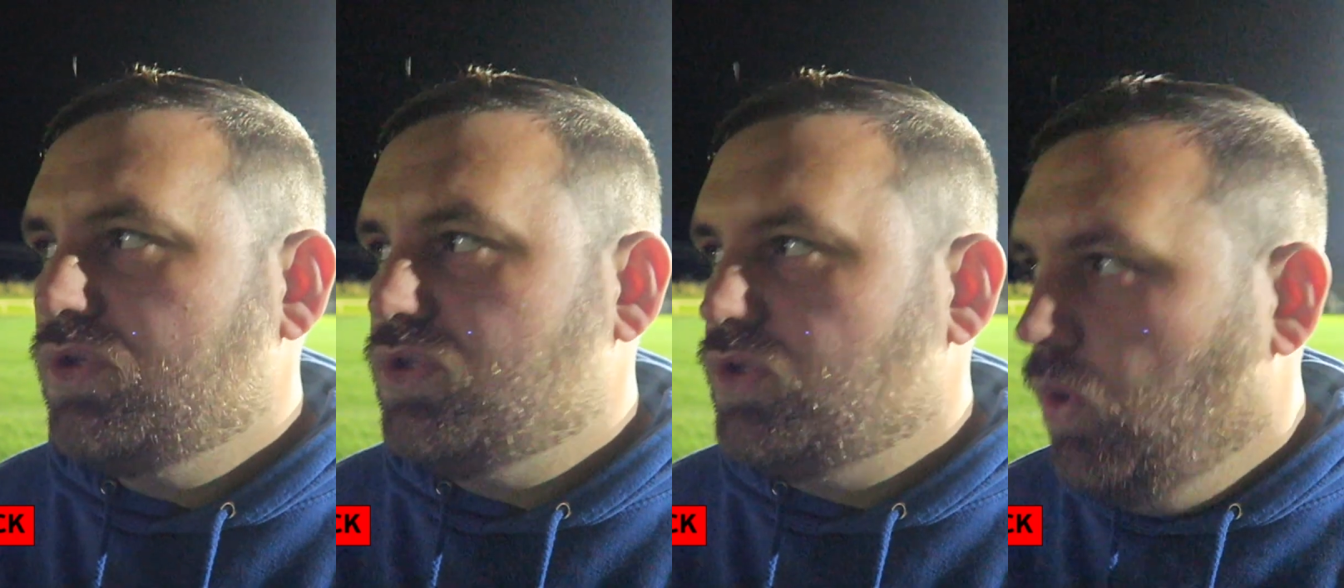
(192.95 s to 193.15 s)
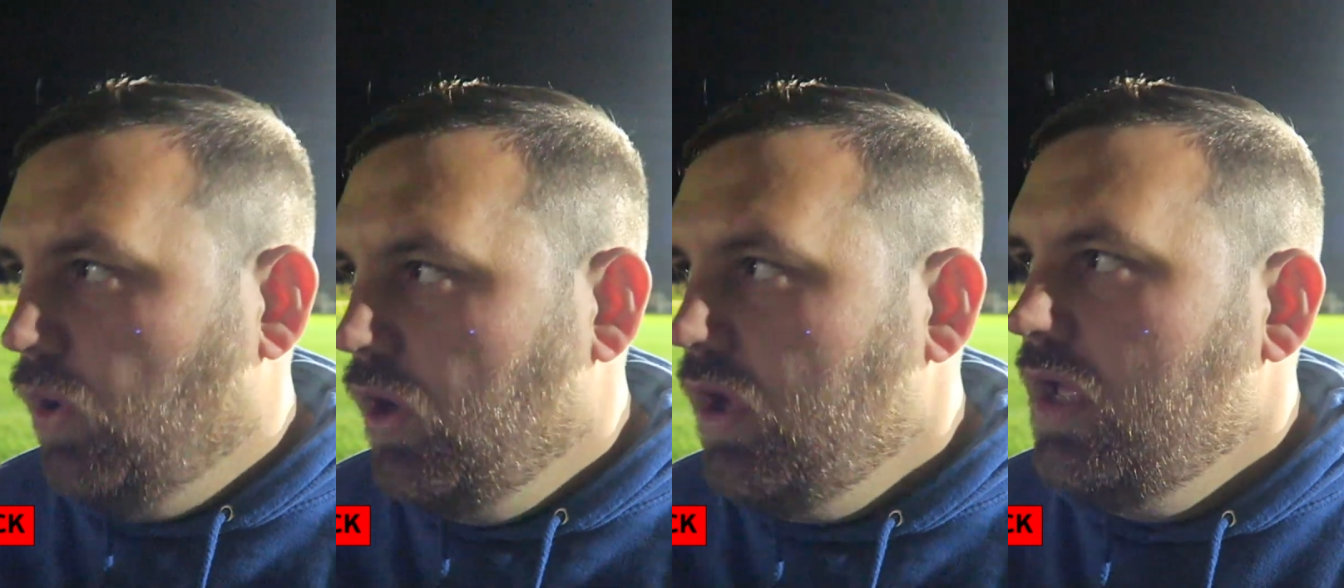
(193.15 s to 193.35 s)

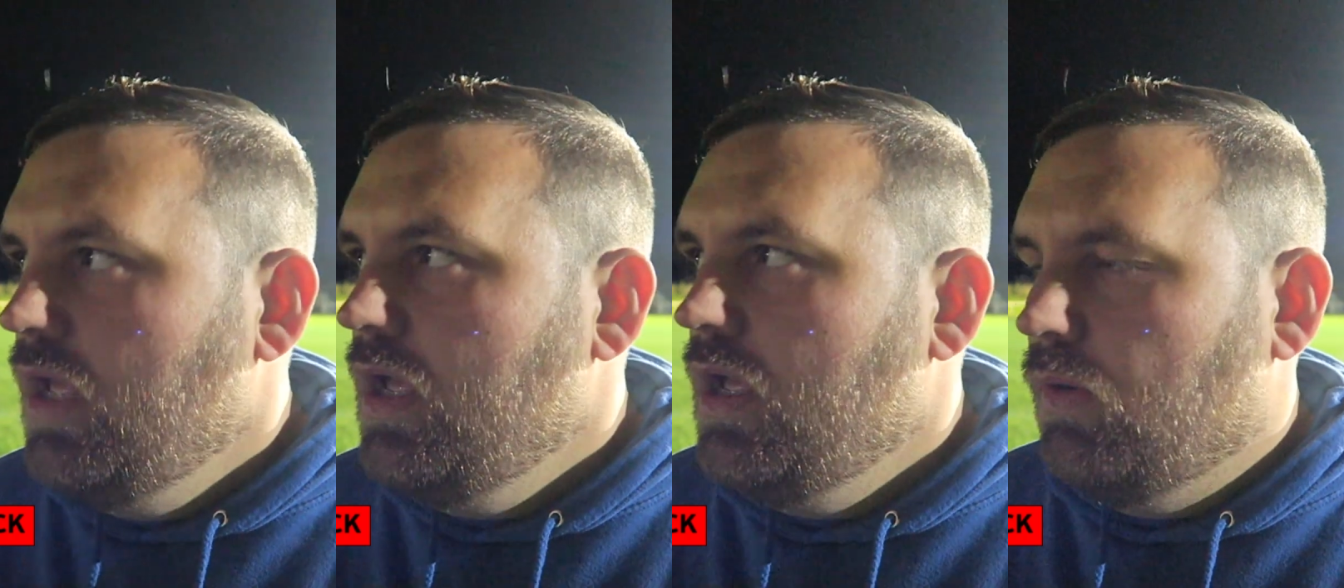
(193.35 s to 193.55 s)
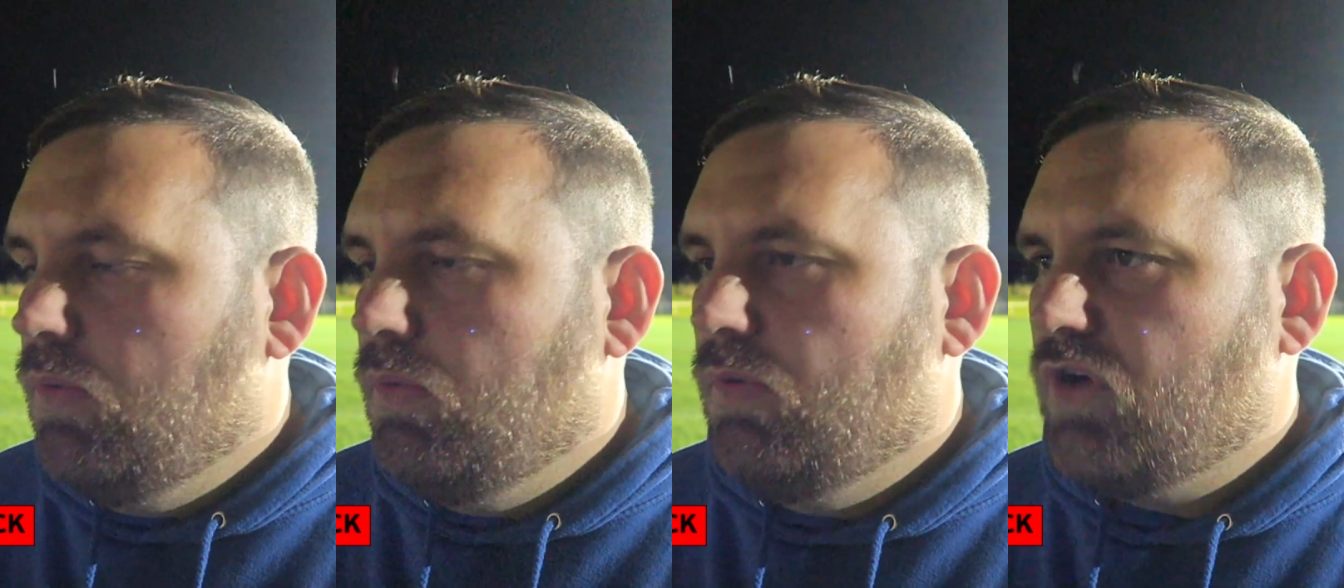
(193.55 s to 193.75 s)
So
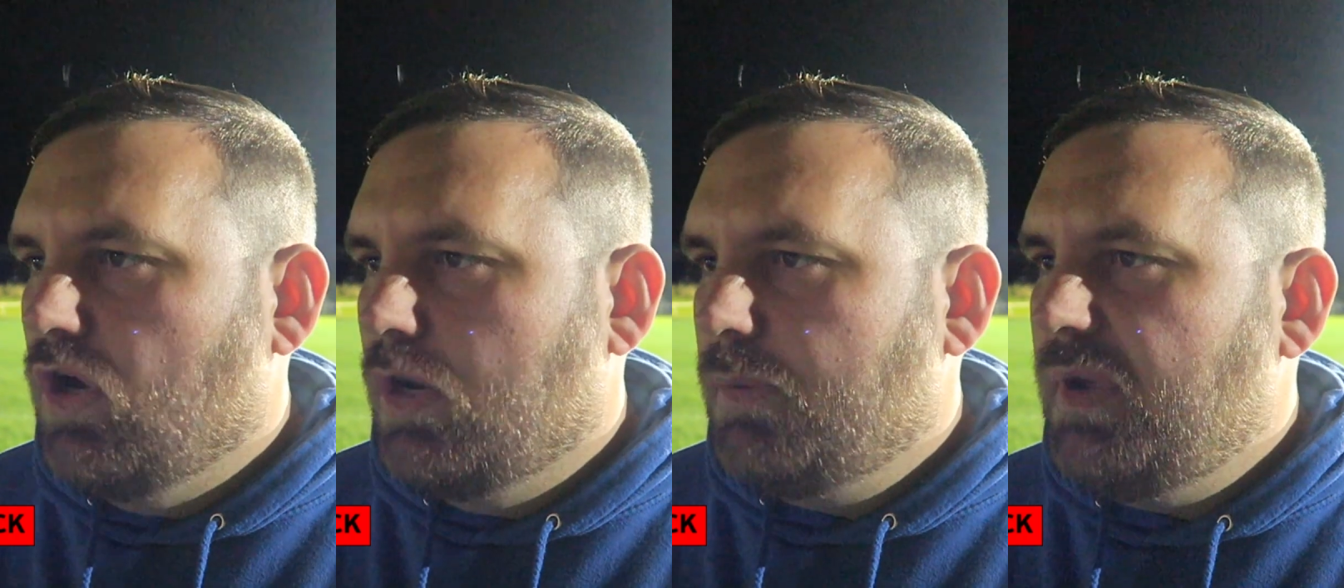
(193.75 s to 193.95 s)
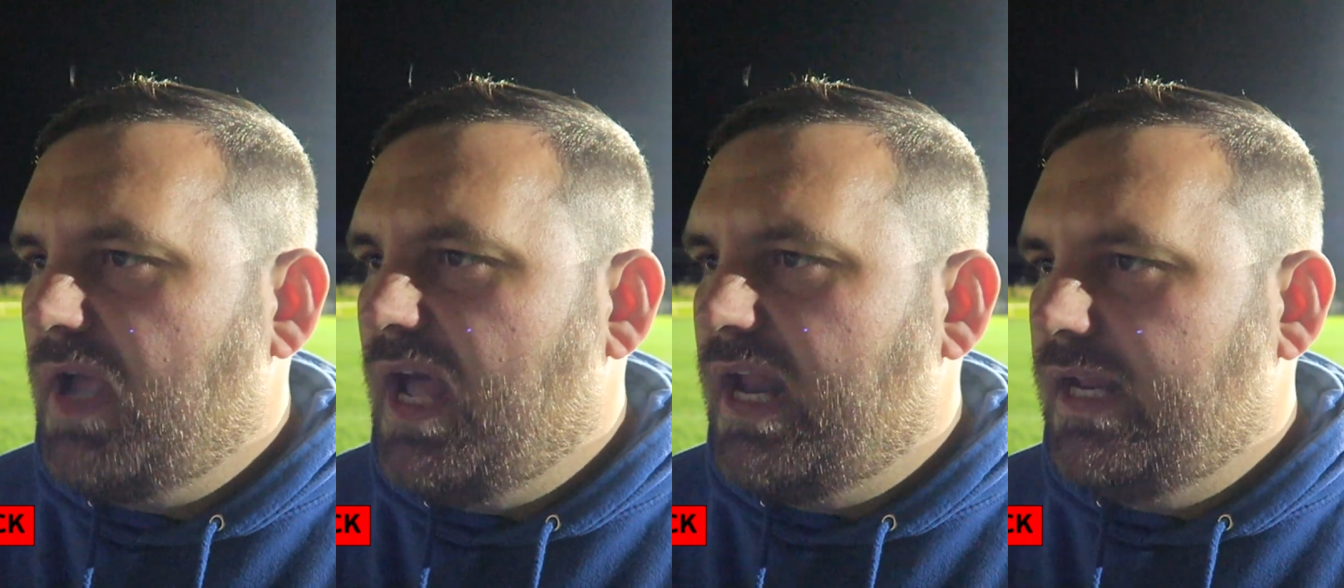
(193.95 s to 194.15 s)
we've
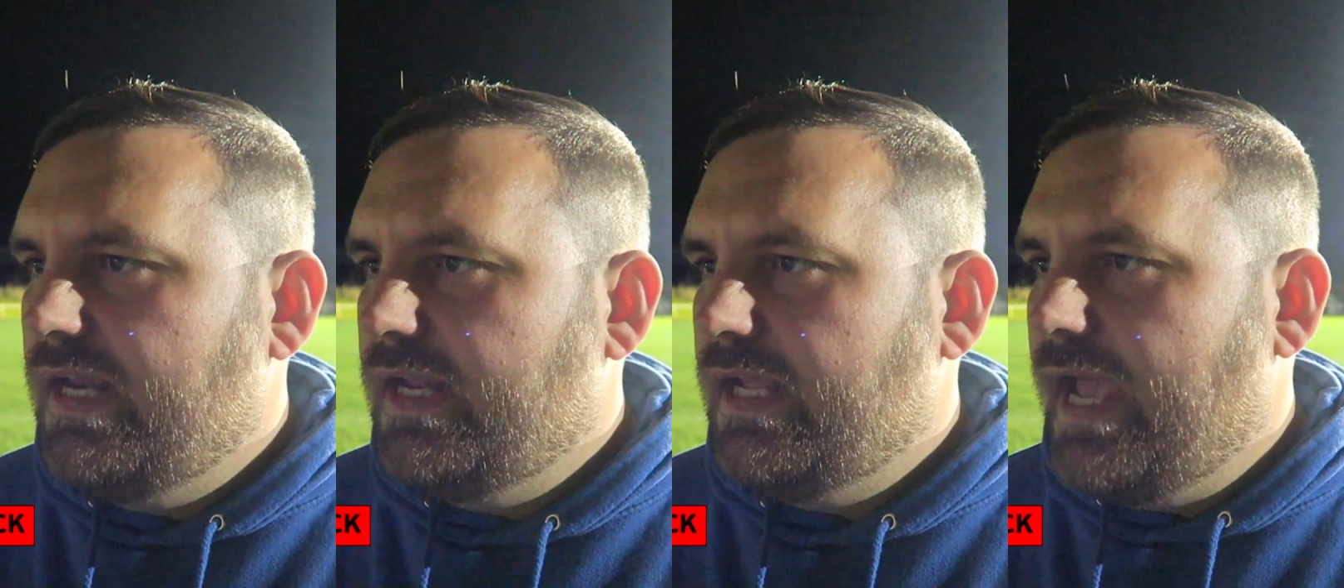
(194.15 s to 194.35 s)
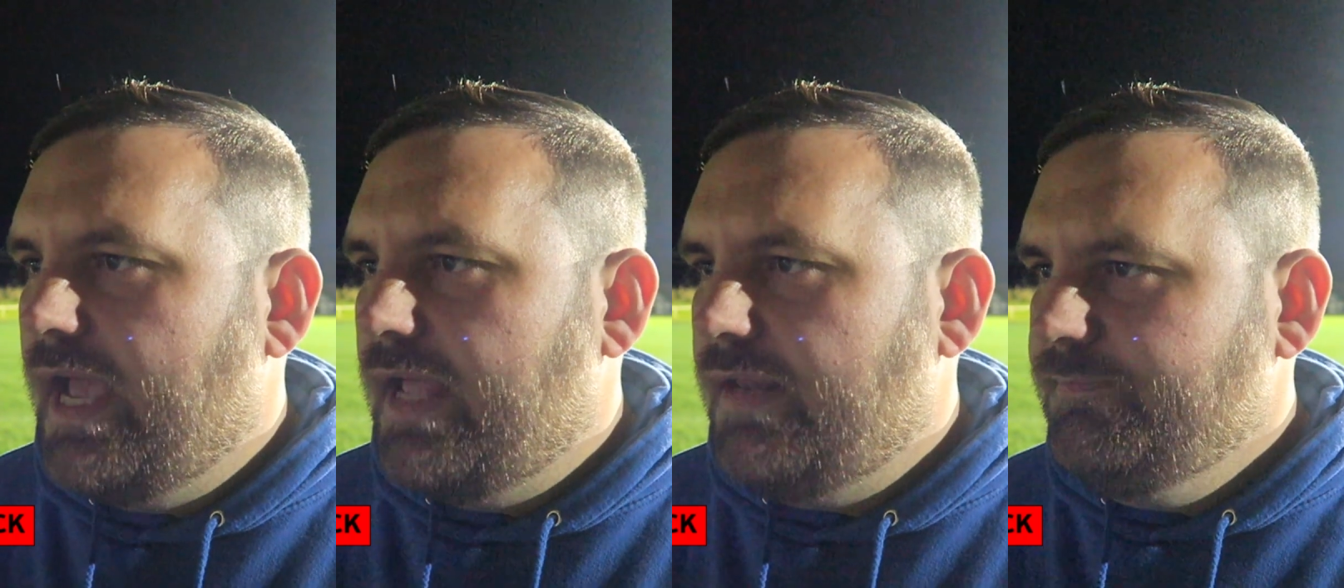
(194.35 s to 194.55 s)
got to be at it
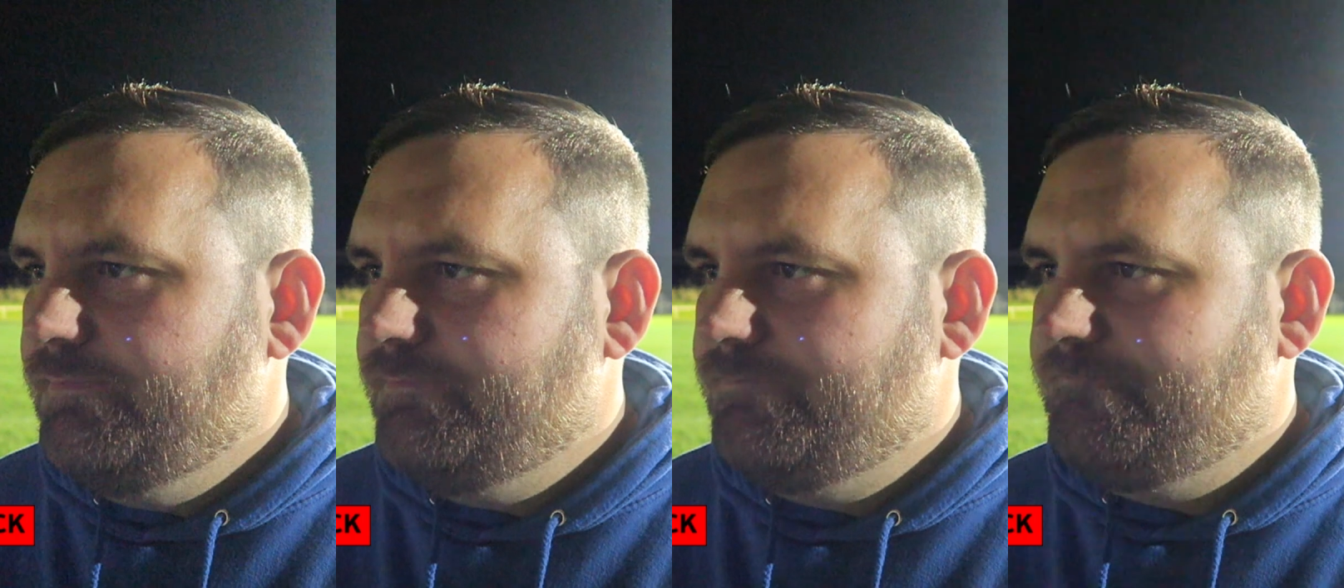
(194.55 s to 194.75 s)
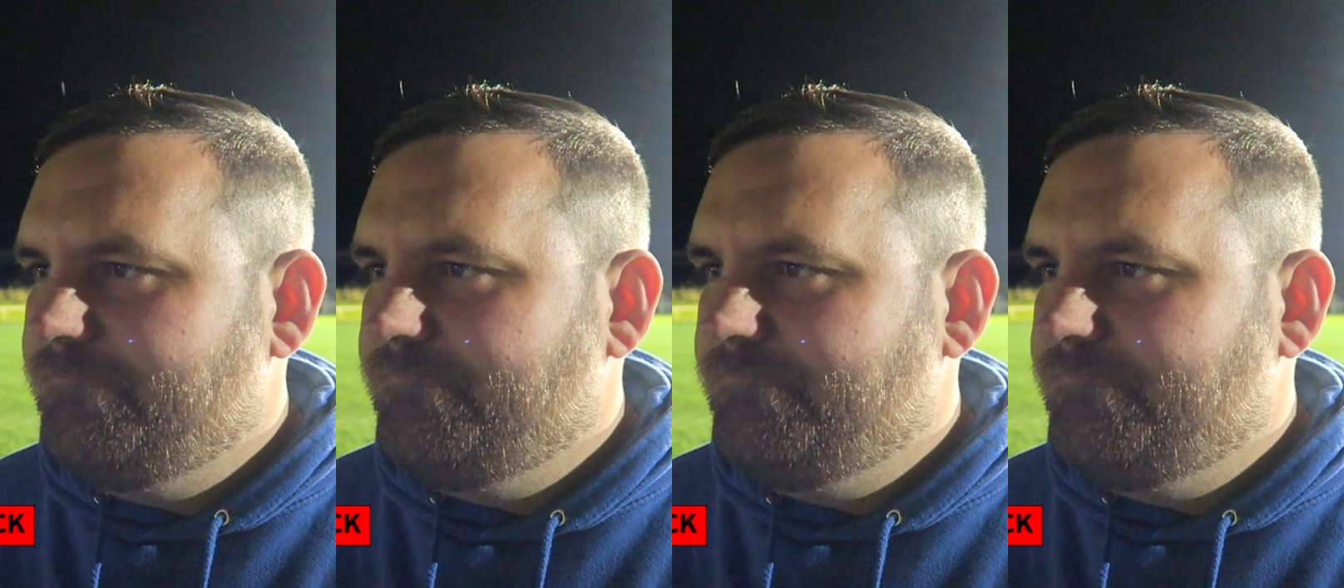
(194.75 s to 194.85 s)
again.